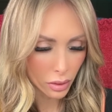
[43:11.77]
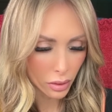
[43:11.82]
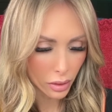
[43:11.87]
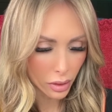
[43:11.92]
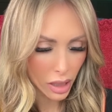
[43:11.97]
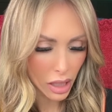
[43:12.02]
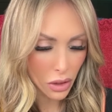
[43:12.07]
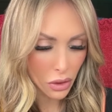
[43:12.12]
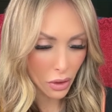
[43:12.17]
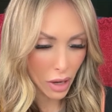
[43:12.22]

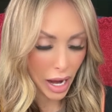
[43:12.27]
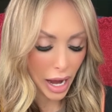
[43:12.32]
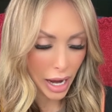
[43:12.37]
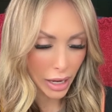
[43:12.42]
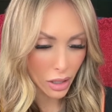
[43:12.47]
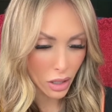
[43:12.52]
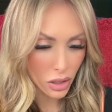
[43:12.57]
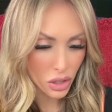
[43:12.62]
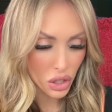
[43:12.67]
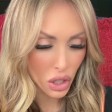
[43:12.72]
Either at
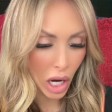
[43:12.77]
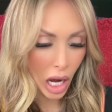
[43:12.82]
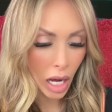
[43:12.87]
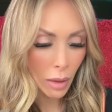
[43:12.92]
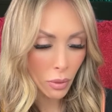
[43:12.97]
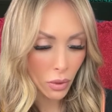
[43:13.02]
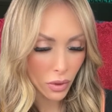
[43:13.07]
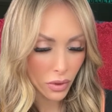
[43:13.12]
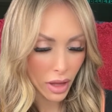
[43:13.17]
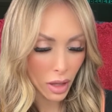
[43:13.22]
your job
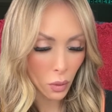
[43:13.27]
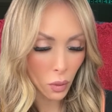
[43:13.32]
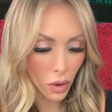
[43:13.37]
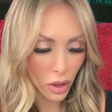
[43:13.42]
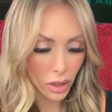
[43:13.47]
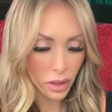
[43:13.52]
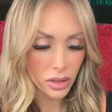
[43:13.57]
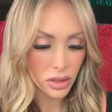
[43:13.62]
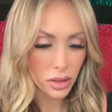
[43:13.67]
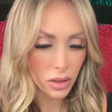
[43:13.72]
or they
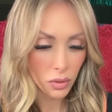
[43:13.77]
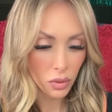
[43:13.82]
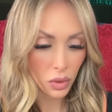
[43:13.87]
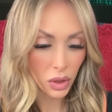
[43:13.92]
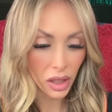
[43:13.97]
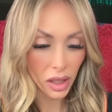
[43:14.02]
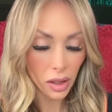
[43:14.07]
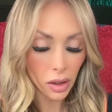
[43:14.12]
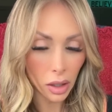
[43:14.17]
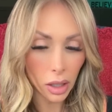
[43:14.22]
worked
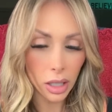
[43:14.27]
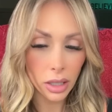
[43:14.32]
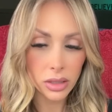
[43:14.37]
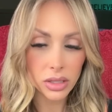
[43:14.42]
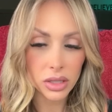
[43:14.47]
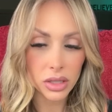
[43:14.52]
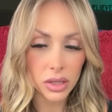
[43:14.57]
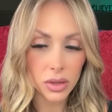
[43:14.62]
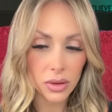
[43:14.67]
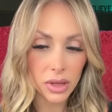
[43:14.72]
really hard to
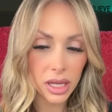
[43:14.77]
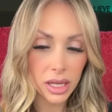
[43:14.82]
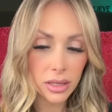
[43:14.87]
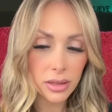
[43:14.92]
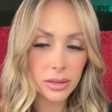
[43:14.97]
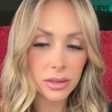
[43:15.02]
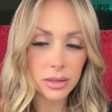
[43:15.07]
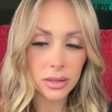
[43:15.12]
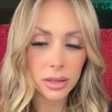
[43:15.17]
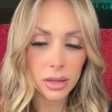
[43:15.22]
do
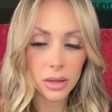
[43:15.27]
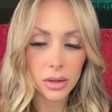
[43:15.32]
this,